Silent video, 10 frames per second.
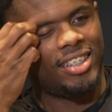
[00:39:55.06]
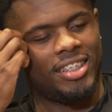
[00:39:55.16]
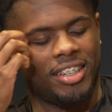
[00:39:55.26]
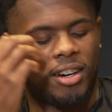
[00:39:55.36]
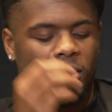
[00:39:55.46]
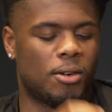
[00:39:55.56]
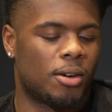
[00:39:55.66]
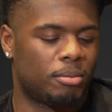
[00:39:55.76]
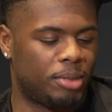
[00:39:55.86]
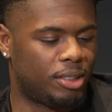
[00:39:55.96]
Your whole
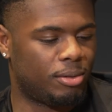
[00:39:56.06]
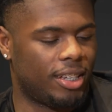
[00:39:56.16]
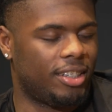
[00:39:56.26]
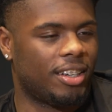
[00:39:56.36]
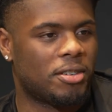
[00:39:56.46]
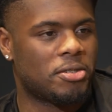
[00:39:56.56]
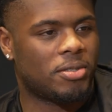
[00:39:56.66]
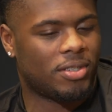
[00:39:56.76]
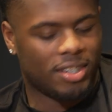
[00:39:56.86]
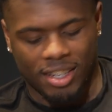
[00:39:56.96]
arm be sweating.
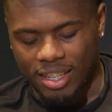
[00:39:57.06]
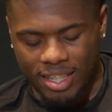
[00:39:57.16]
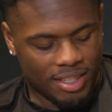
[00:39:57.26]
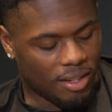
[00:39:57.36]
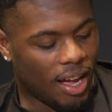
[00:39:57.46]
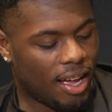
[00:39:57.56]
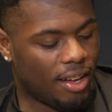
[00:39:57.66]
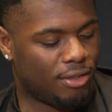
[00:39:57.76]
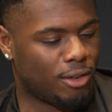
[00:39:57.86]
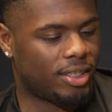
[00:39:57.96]
So I
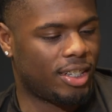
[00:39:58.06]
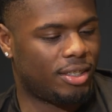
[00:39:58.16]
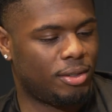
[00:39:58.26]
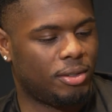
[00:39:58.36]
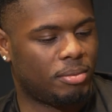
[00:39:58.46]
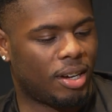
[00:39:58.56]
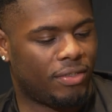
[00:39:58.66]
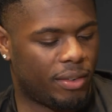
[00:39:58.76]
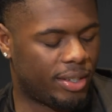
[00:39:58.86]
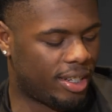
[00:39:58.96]
have 4 tattoos, and my
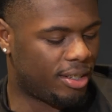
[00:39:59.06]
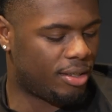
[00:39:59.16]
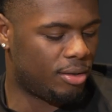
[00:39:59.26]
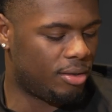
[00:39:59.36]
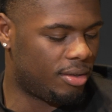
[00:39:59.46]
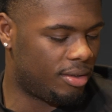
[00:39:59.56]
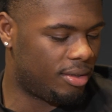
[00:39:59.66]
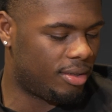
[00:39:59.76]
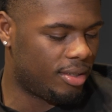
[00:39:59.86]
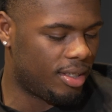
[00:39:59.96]
favorite tattoo
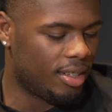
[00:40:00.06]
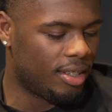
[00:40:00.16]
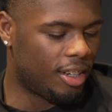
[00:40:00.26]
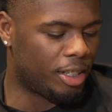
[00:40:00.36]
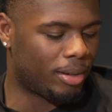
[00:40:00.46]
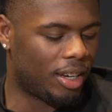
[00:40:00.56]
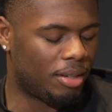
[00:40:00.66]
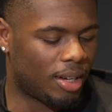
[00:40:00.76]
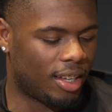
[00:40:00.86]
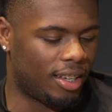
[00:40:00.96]
is probably
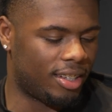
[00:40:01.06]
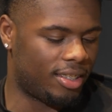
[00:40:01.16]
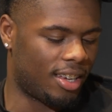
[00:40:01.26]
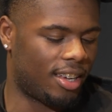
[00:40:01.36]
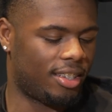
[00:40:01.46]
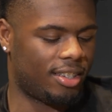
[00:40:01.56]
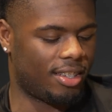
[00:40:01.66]
my hand tat.